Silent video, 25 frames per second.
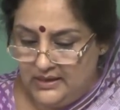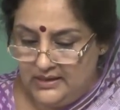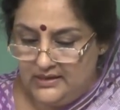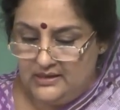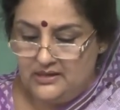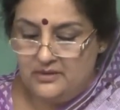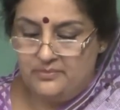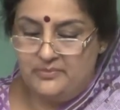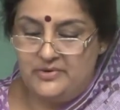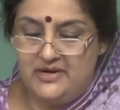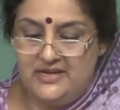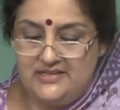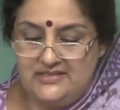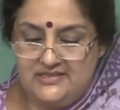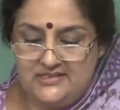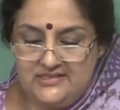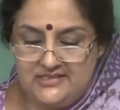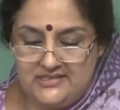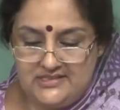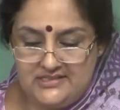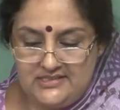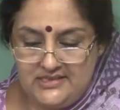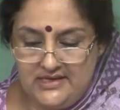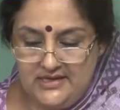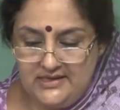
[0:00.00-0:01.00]
in the
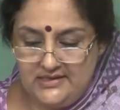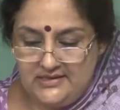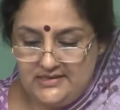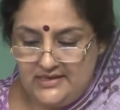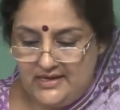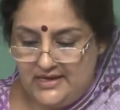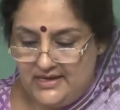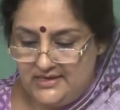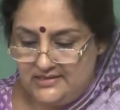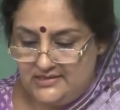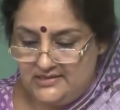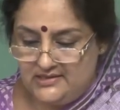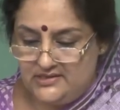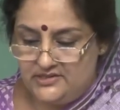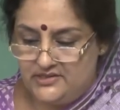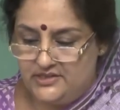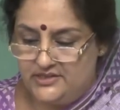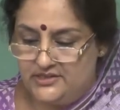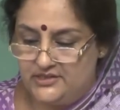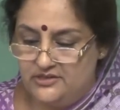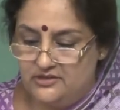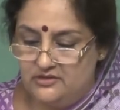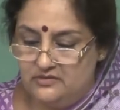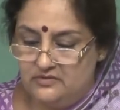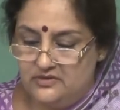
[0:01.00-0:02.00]
present state as is
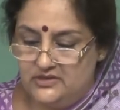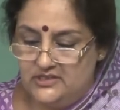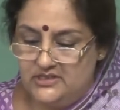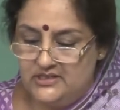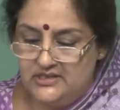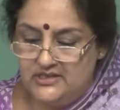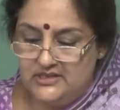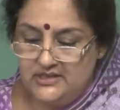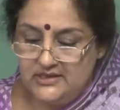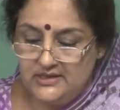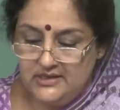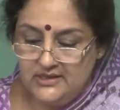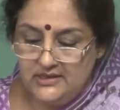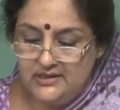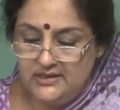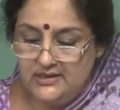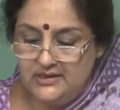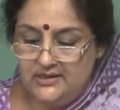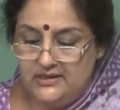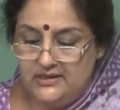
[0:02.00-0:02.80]
written over here.